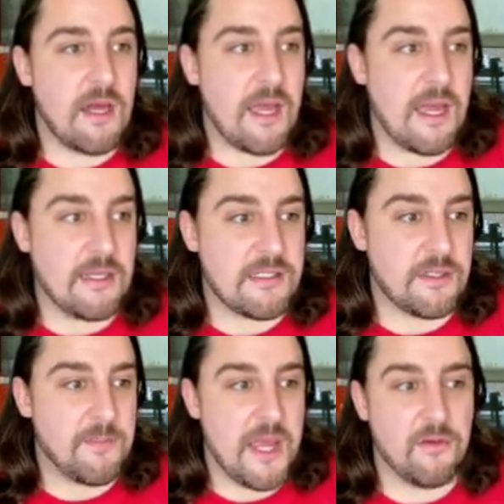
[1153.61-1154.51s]
I had
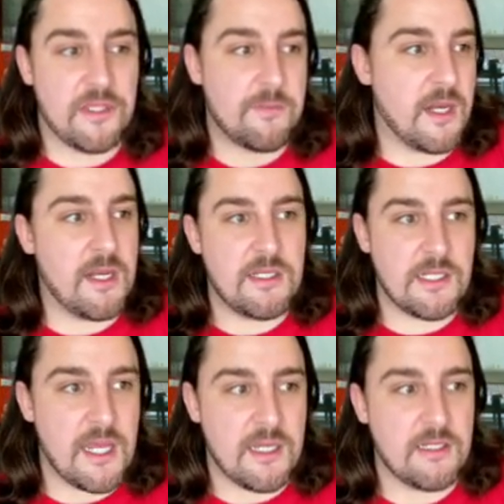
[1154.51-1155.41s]
to pay all this money
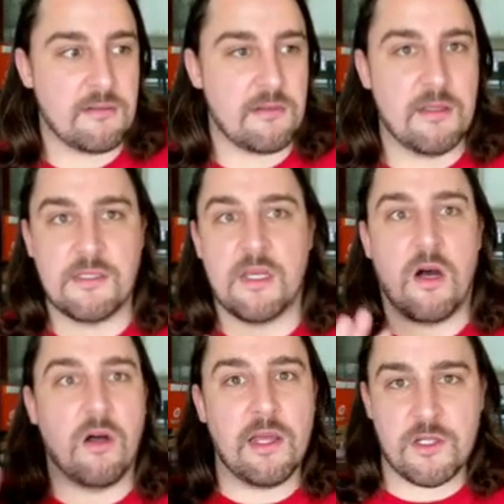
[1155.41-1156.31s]
to get it, and there's a
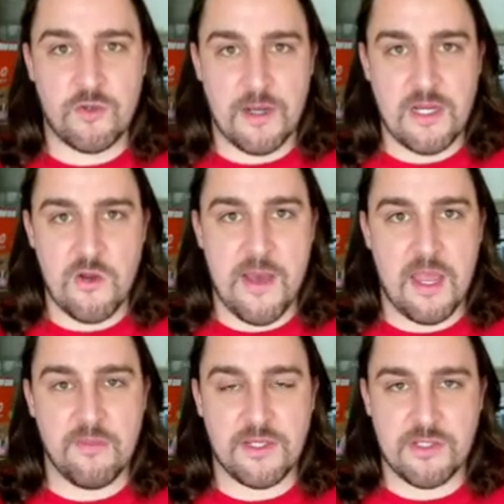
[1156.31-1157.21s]
whole extra money you
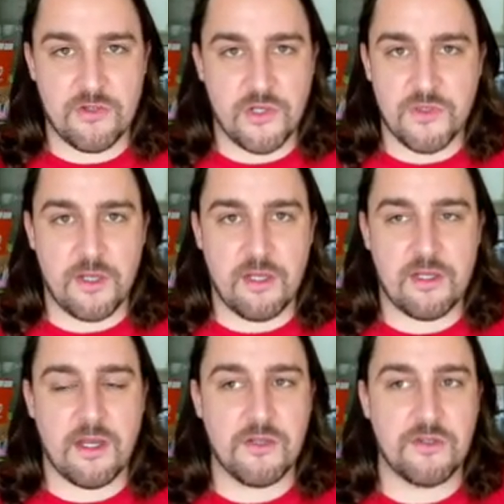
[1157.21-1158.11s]
pay because you're not doing it in the
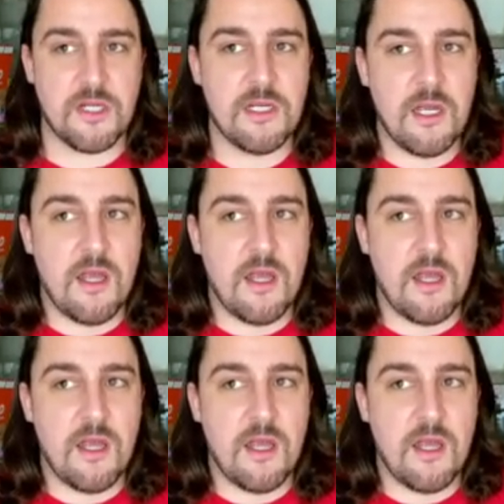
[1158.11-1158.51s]
country.